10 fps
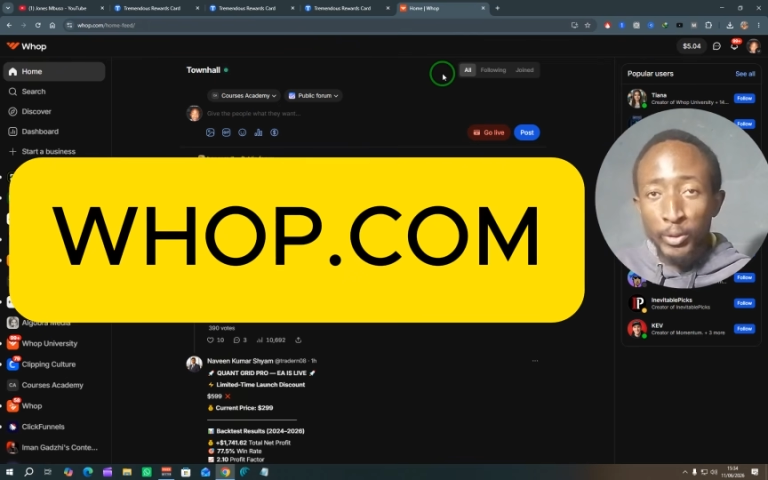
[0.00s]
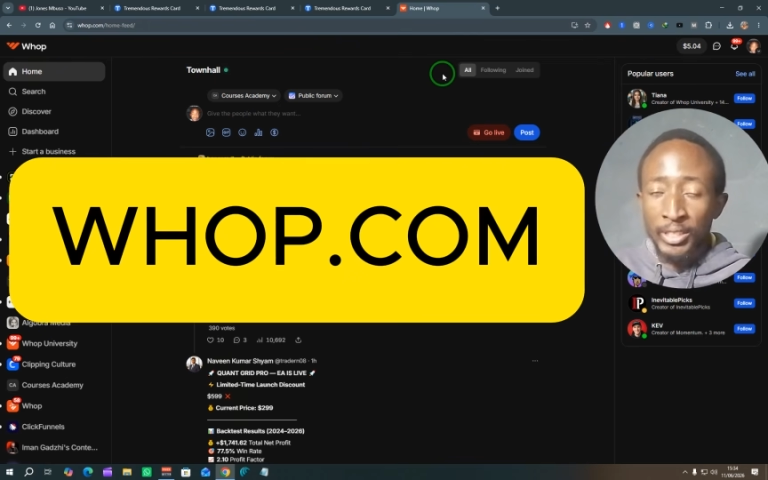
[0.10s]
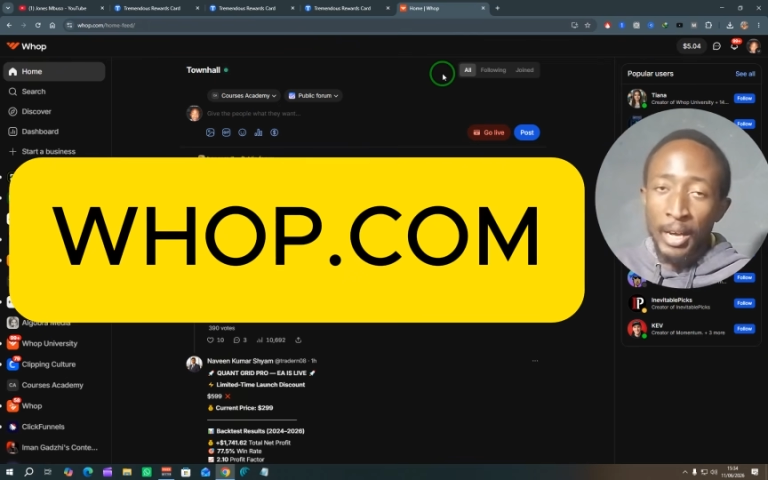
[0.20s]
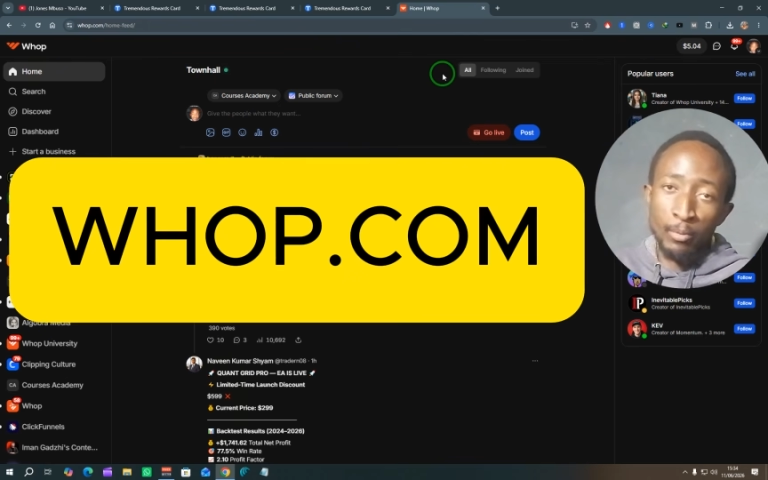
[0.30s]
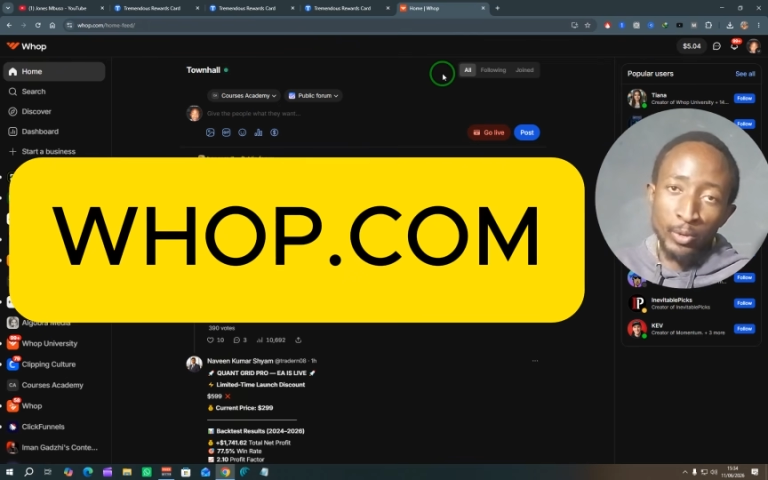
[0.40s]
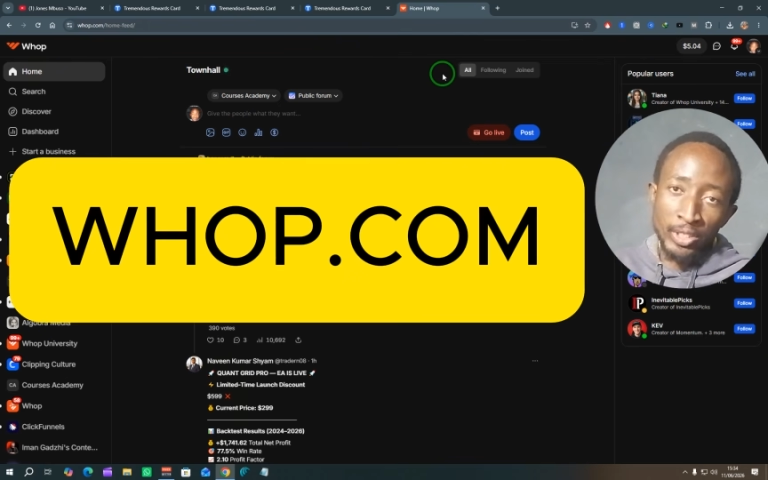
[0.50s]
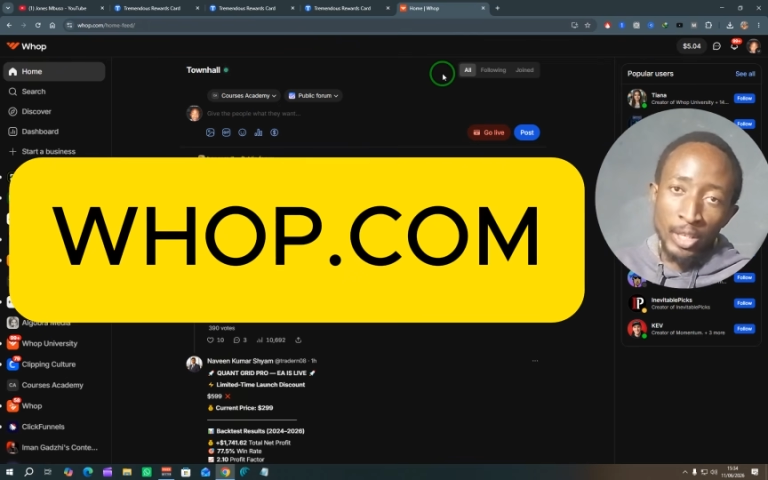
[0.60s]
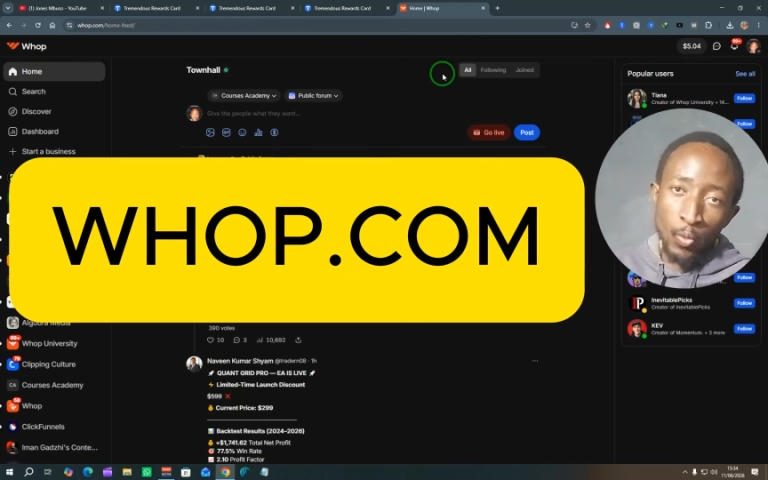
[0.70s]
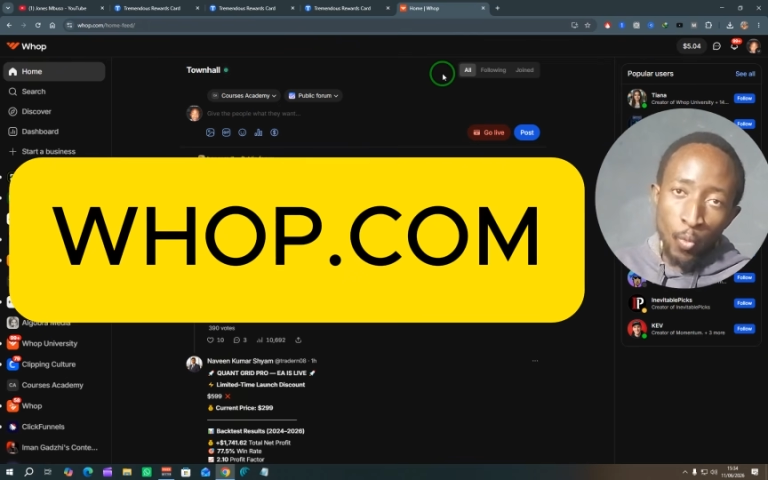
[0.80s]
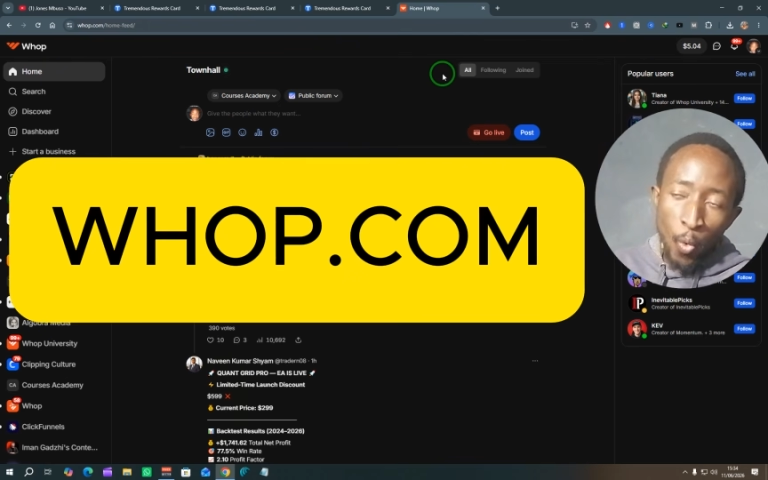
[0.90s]
some will
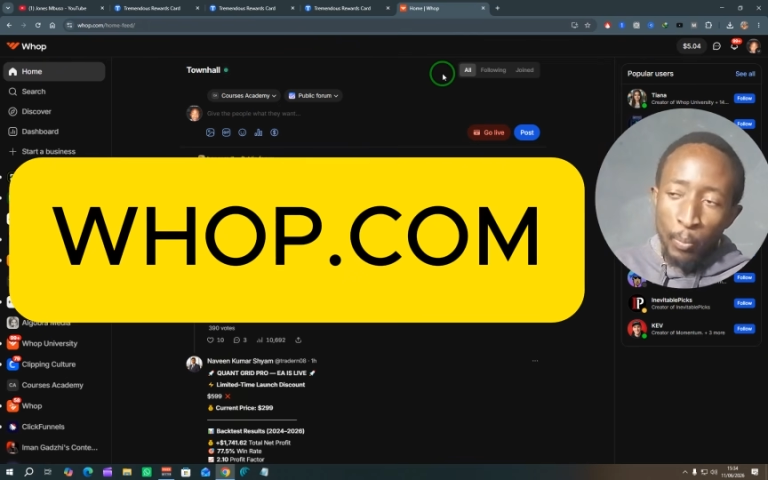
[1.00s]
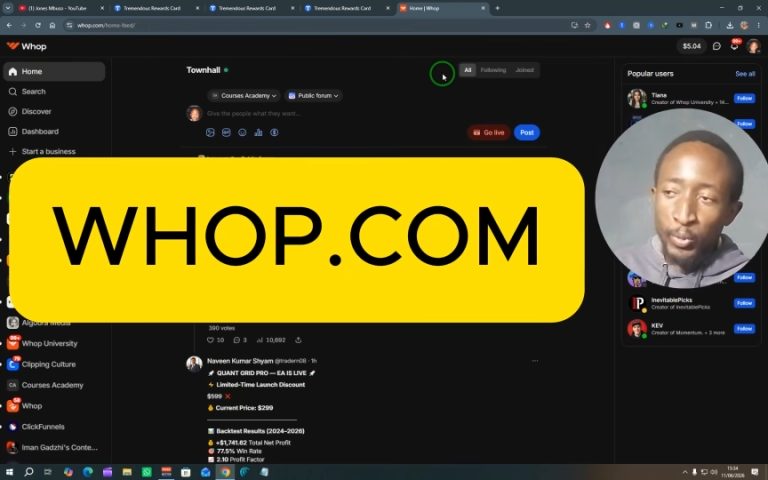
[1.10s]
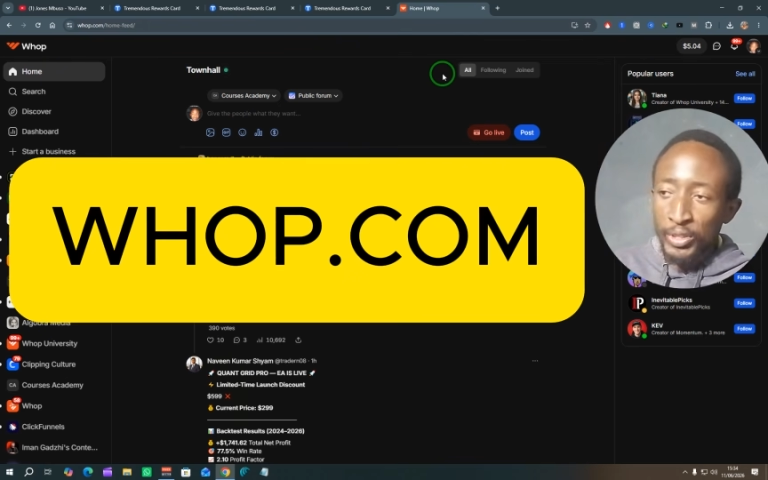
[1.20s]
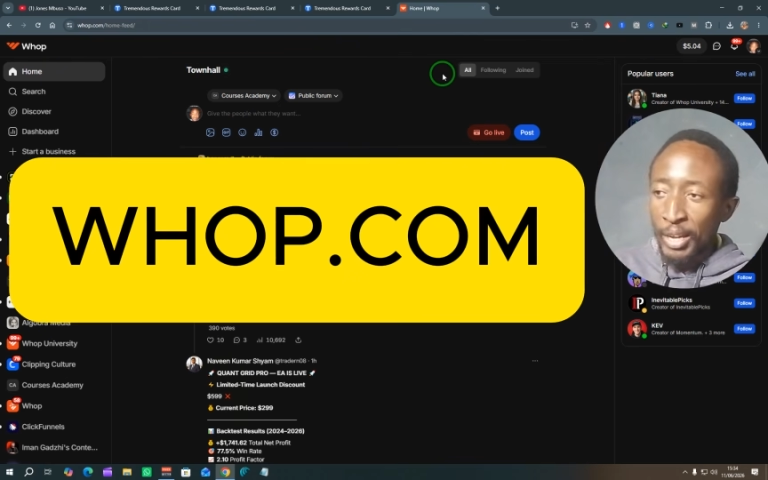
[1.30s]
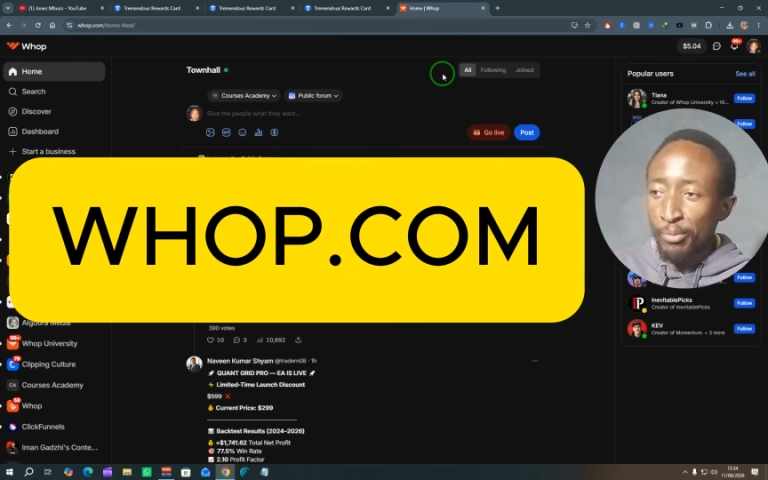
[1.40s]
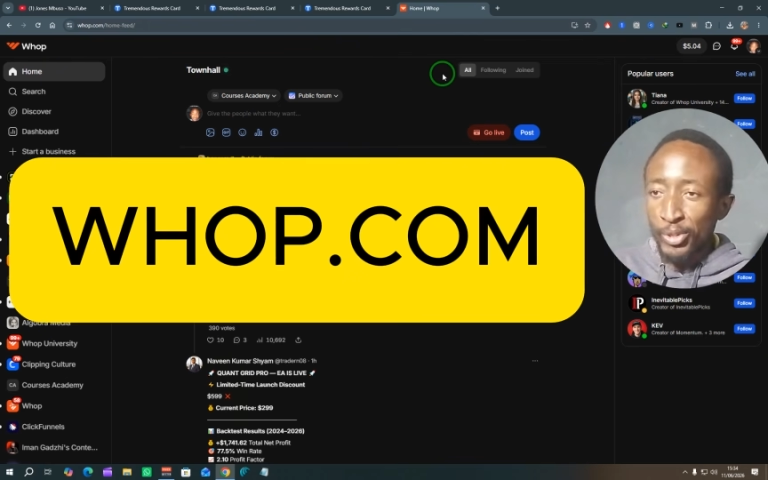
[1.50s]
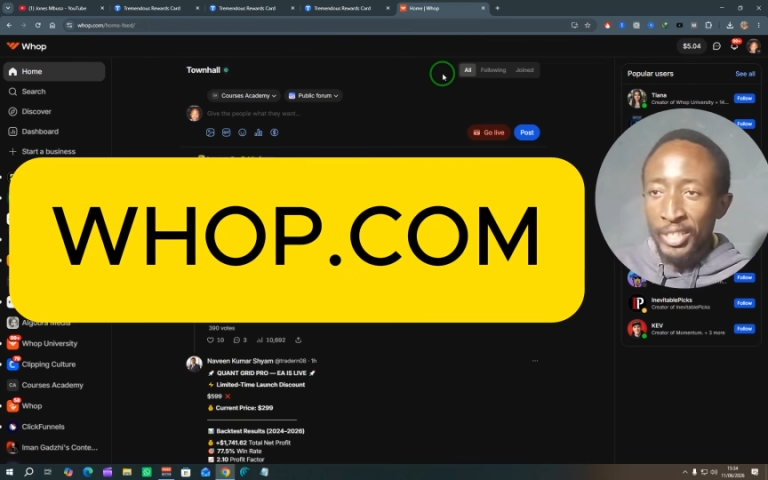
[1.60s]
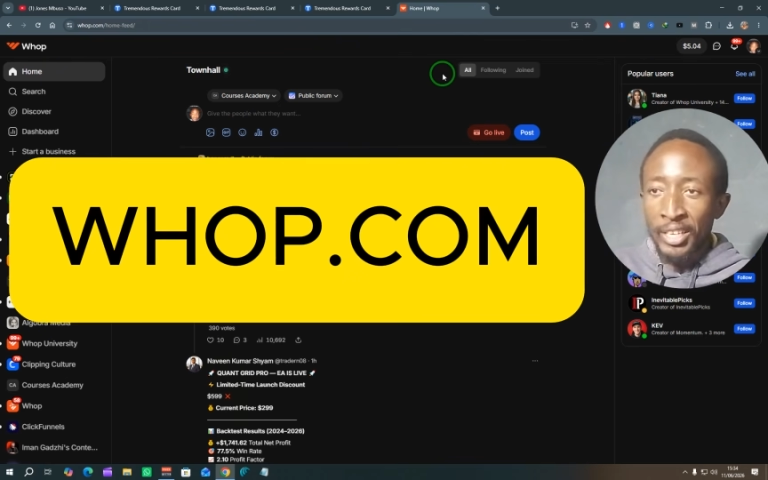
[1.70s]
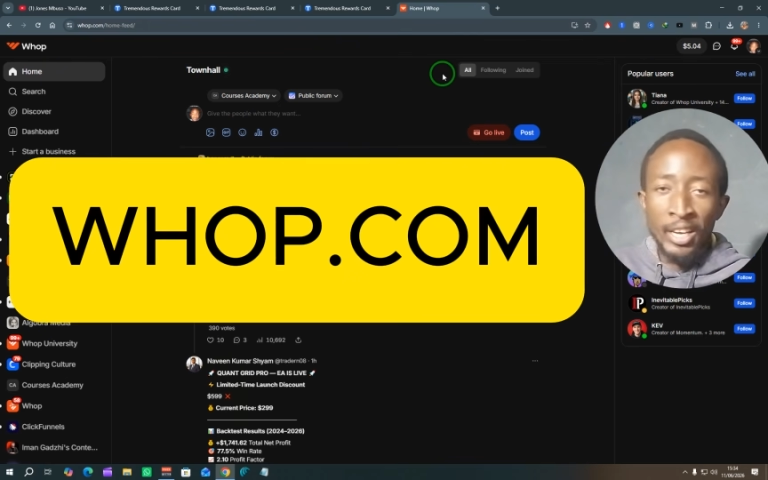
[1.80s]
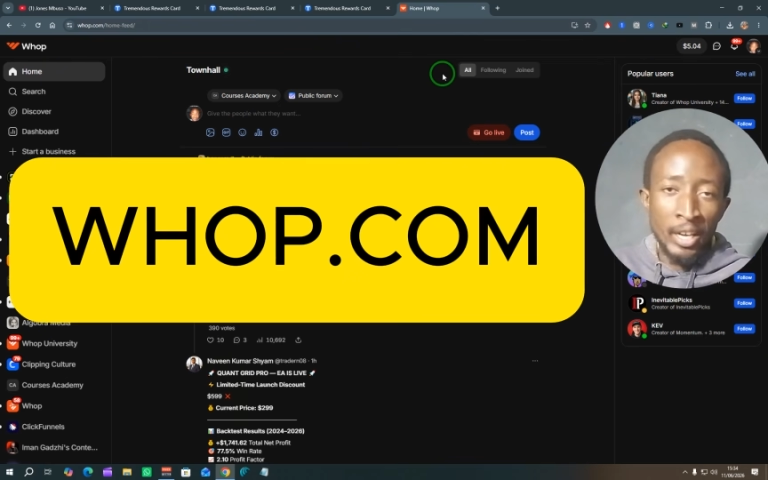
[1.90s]
say Whoop, some will
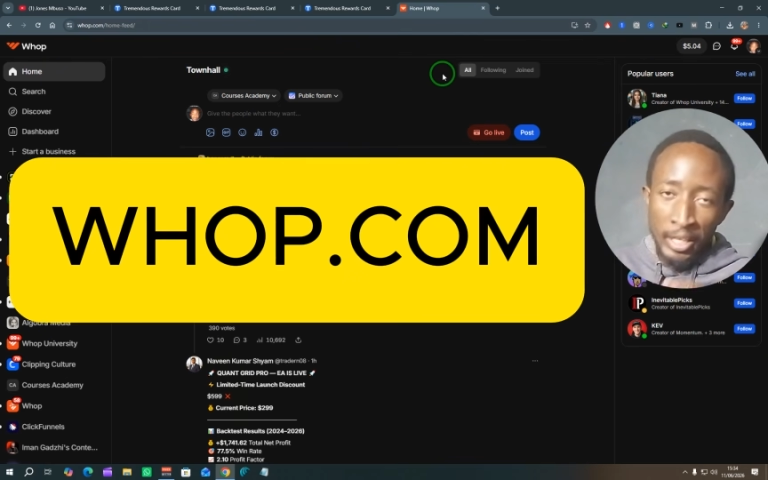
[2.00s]
say